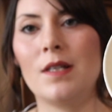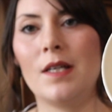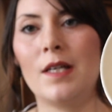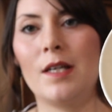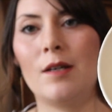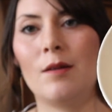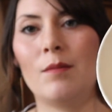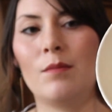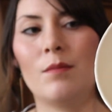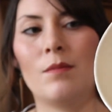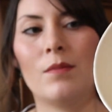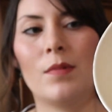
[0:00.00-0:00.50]

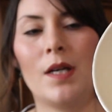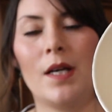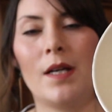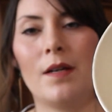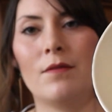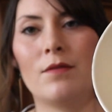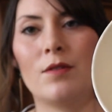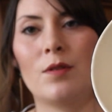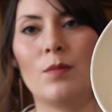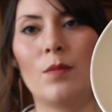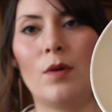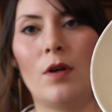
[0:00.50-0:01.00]
kind
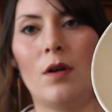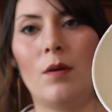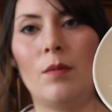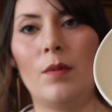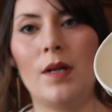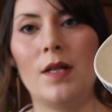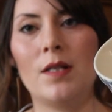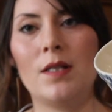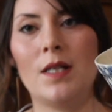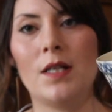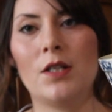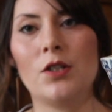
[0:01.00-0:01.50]
of small, but
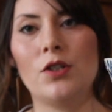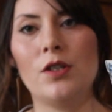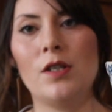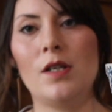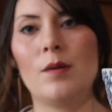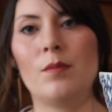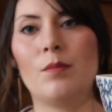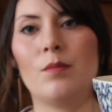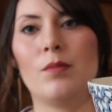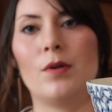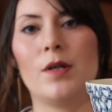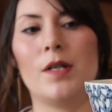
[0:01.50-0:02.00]
it's actually
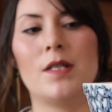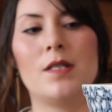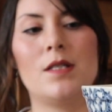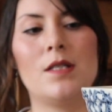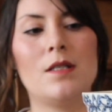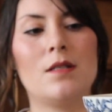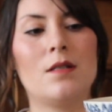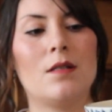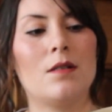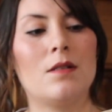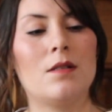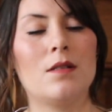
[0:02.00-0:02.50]
a pretty
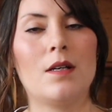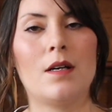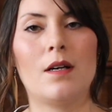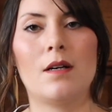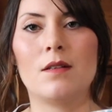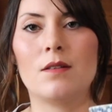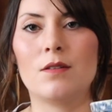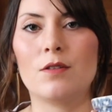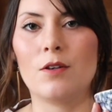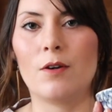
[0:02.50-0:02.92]
decent size.